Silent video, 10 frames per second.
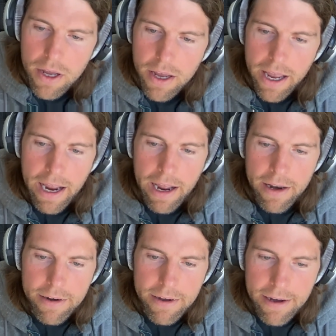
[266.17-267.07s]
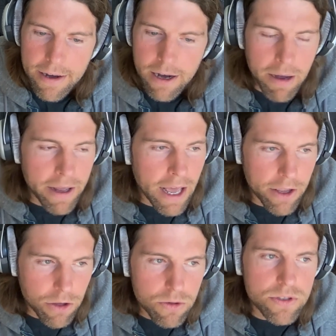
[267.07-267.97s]
And I
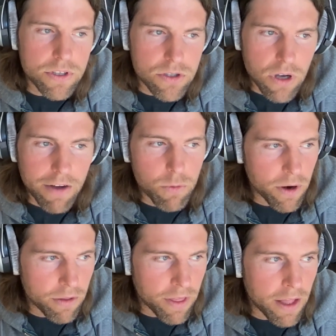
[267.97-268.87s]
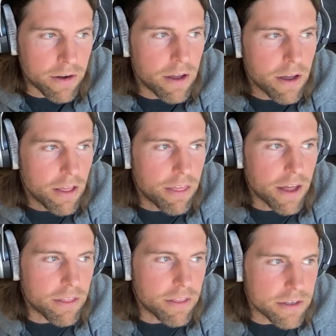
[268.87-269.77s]
use the software then
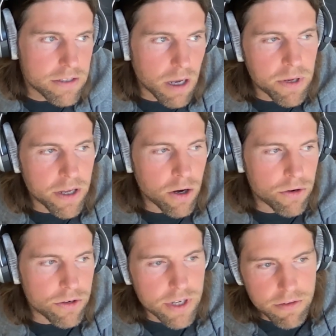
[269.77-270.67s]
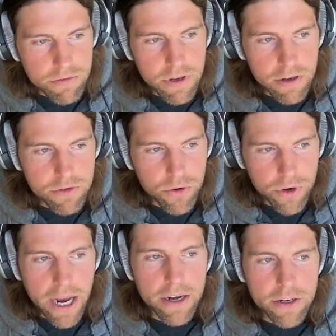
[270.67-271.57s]
that the subnet owners have
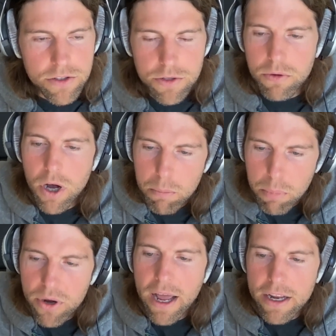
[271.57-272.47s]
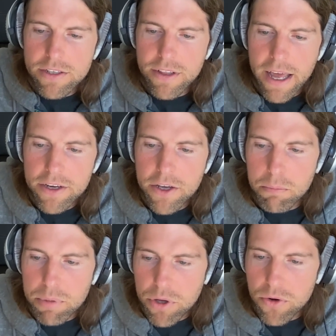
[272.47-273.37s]
created to put onto that
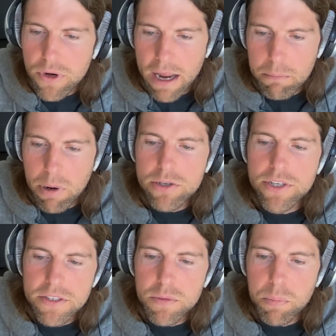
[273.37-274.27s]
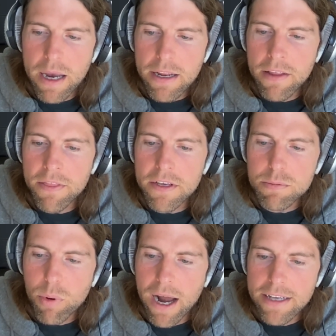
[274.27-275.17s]
compute and participate in this
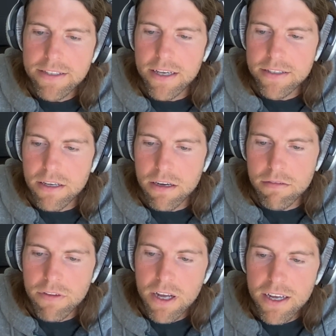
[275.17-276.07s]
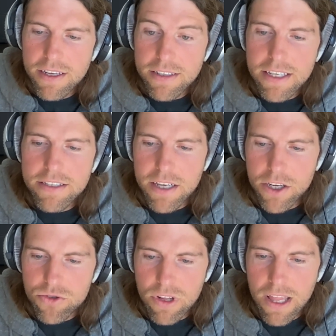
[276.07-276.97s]
process of
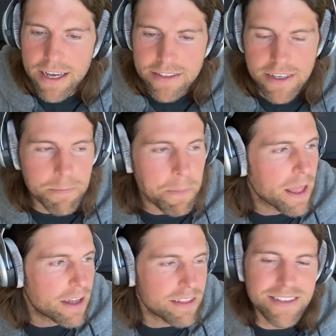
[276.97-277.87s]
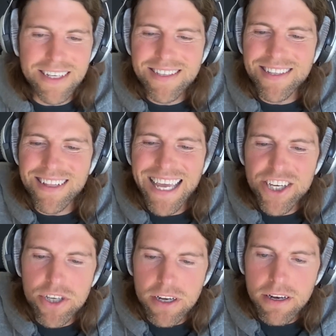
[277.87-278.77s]
decentralizing the
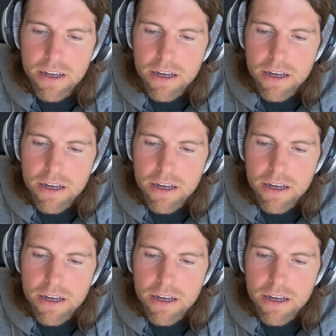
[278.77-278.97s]
distillation